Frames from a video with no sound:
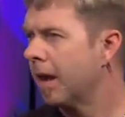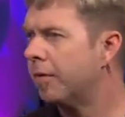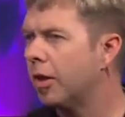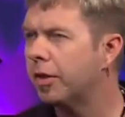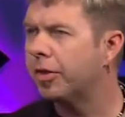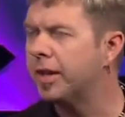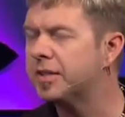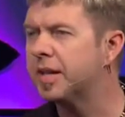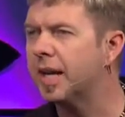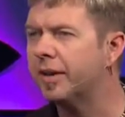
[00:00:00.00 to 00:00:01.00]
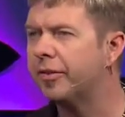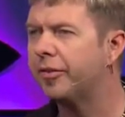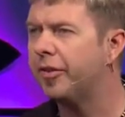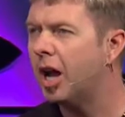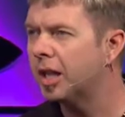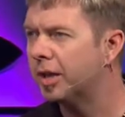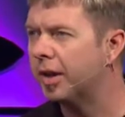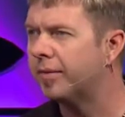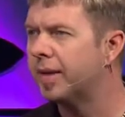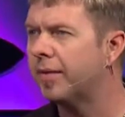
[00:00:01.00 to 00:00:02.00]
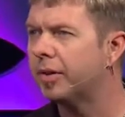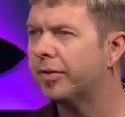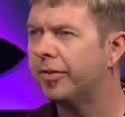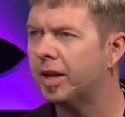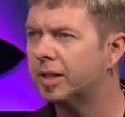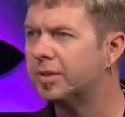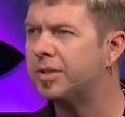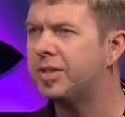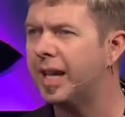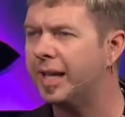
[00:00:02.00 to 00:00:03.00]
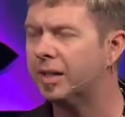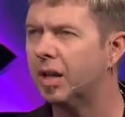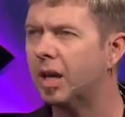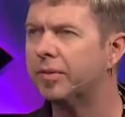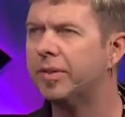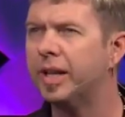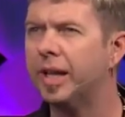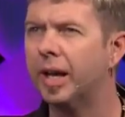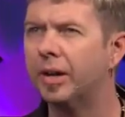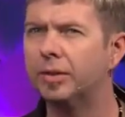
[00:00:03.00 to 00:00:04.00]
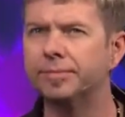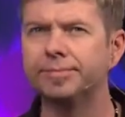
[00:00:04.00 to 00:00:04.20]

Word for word: Of all the things that I've followed, I've never followed Satan on video.